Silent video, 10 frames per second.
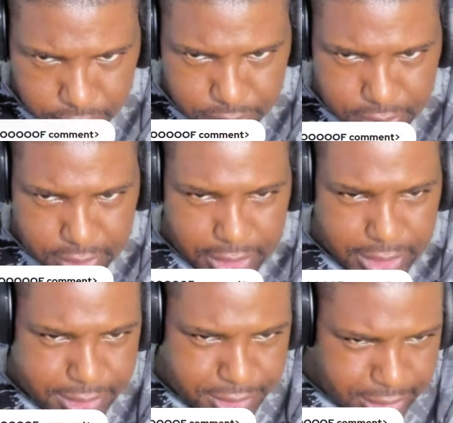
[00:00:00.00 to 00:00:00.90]

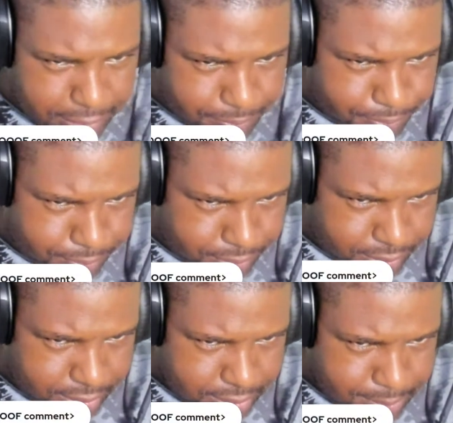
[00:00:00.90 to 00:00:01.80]
Insert
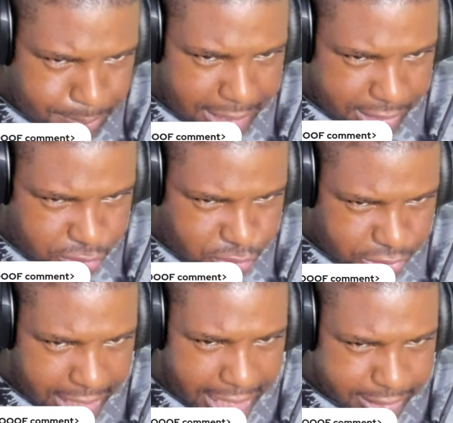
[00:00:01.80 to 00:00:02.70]
mandatory
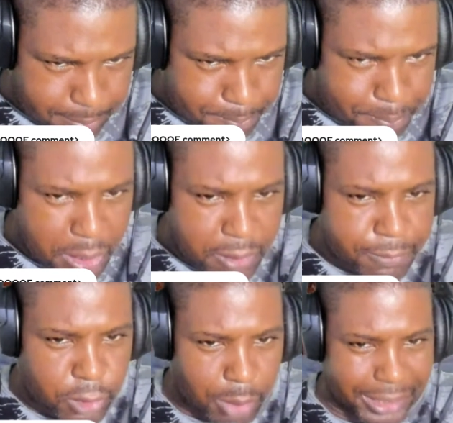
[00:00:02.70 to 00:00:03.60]
Adam Booth
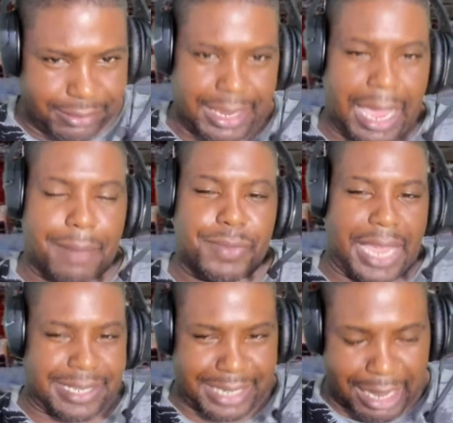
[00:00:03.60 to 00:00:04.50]
comment. Yep, it hasn't
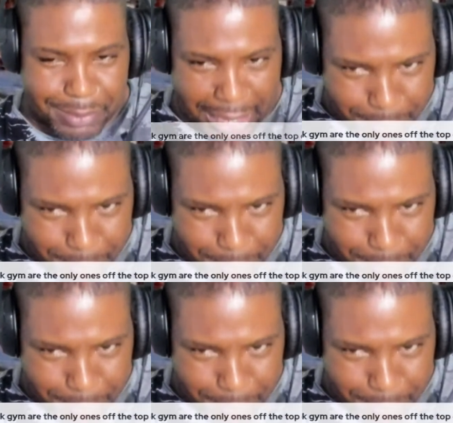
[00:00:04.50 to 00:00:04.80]
come yet.